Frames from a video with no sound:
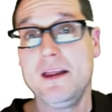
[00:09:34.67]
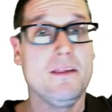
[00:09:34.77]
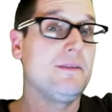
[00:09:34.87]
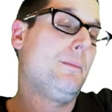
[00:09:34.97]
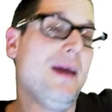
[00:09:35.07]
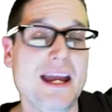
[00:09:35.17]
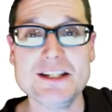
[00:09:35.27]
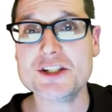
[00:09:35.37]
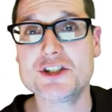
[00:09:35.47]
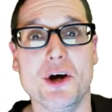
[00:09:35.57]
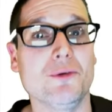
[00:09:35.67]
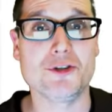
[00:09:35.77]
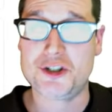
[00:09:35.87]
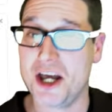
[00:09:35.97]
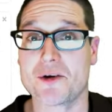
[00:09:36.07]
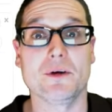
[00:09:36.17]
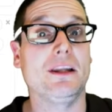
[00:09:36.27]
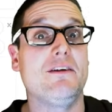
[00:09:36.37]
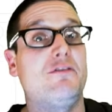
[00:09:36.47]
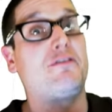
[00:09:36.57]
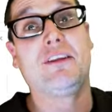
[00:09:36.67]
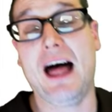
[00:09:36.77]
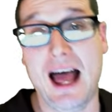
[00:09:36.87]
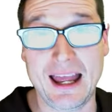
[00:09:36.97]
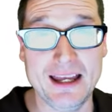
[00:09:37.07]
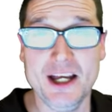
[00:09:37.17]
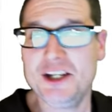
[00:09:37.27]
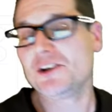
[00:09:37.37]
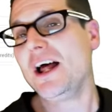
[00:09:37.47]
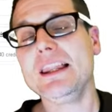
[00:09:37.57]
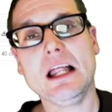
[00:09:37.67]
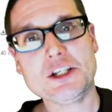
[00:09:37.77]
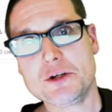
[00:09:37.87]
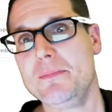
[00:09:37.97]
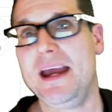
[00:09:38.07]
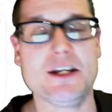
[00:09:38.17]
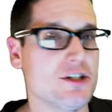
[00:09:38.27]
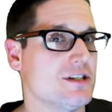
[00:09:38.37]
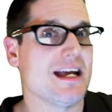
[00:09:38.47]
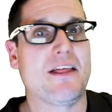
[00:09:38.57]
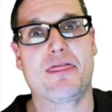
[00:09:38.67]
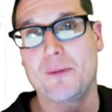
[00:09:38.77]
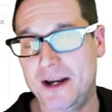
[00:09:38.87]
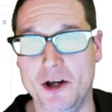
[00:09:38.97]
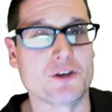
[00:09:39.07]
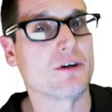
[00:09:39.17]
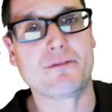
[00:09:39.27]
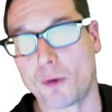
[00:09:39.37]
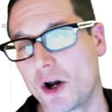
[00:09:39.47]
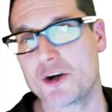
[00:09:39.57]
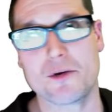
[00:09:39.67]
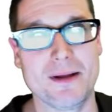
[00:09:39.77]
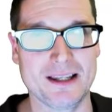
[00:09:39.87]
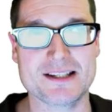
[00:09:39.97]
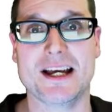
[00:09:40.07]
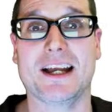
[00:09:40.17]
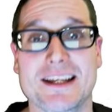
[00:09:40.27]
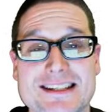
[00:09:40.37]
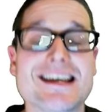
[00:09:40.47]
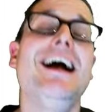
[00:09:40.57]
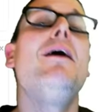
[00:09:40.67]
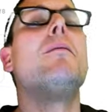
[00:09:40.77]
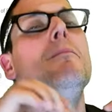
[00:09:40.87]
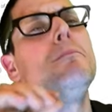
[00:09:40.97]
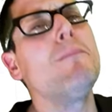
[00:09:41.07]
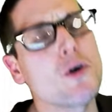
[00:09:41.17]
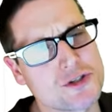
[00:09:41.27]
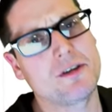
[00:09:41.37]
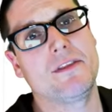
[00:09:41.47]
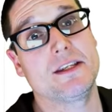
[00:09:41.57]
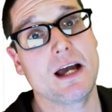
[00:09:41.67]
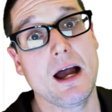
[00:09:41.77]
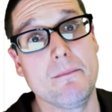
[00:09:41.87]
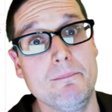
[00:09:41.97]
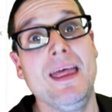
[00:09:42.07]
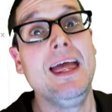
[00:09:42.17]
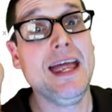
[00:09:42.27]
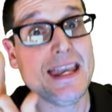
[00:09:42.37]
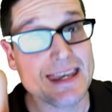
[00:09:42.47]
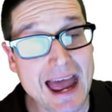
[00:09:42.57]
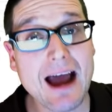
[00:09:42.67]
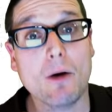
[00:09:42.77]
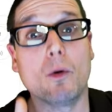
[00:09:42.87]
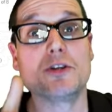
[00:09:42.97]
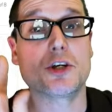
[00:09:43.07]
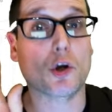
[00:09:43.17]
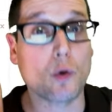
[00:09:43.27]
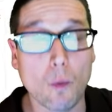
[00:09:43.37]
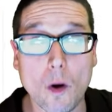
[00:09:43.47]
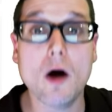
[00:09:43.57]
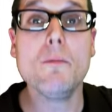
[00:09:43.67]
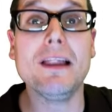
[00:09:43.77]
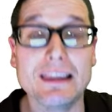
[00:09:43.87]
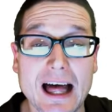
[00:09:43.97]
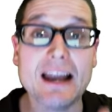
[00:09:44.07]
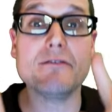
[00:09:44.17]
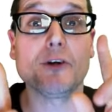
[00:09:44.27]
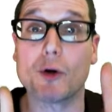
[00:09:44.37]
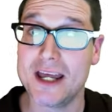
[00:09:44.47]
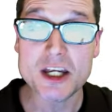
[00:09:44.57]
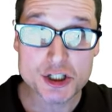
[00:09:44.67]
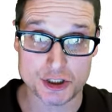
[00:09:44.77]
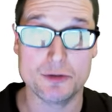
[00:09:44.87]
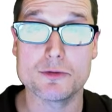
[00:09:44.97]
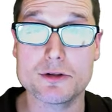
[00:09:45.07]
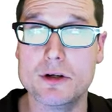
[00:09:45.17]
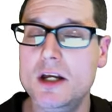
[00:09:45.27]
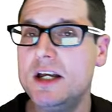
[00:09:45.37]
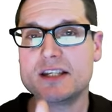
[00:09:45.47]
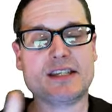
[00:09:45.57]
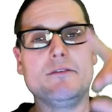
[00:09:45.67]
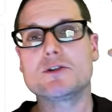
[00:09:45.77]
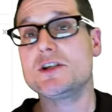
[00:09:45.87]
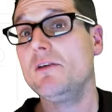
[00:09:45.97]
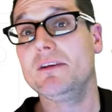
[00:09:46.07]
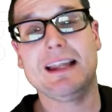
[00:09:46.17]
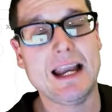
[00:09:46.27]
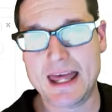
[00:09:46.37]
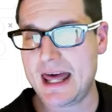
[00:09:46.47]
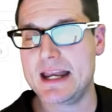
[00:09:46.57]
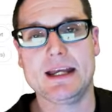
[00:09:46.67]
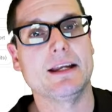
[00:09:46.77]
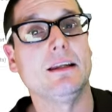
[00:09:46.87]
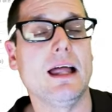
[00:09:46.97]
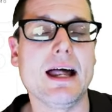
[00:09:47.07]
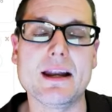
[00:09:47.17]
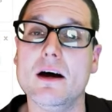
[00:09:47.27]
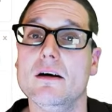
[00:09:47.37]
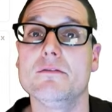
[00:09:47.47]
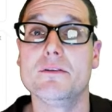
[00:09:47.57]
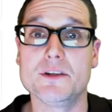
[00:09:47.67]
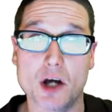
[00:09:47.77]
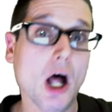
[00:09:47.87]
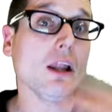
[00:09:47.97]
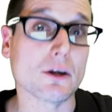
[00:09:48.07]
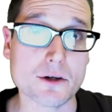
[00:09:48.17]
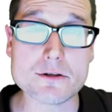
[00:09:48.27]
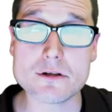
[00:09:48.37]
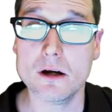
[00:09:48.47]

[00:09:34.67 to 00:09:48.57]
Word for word: The pages don't generally fly. You're not launching pages at 300, 400 milliseconds most of the time. Now, to qualm a lot of your issues, save yourself a lot of headache and a lot of dollars,